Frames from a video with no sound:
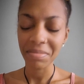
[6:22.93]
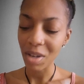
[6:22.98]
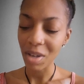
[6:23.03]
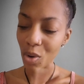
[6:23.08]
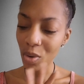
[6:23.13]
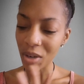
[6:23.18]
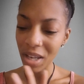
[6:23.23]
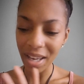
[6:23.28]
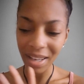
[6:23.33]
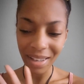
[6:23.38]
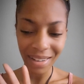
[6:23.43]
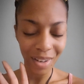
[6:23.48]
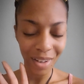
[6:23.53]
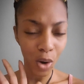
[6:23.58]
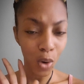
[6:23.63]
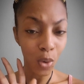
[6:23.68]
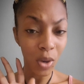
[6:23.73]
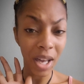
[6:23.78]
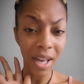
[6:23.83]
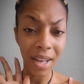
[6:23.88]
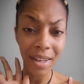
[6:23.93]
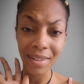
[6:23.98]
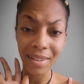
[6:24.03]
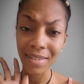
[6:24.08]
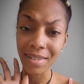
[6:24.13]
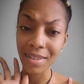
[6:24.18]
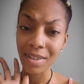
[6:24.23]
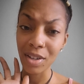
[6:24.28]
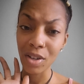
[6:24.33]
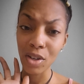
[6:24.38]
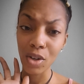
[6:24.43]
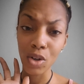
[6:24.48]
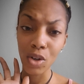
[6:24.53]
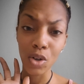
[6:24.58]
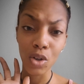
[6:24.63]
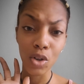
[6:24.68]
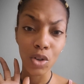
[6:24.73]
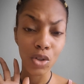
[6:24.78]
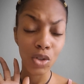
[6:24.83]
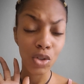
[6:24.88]
okay, okay,
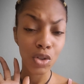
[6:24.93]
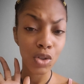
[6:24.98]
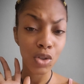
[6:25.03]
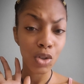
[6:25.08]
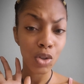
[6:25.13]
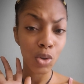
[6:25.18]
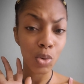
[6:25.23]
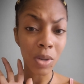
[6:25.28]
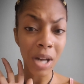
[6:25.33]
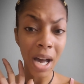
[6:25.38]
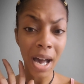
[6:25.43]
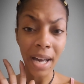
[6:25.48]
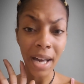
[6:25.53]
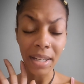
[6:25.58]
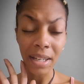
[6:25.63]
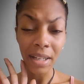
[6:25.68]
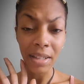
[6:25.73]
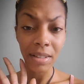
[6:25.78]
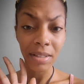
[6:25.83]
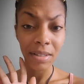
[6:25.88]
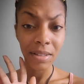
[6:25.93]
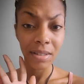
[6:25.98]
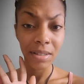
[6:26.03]
you got it,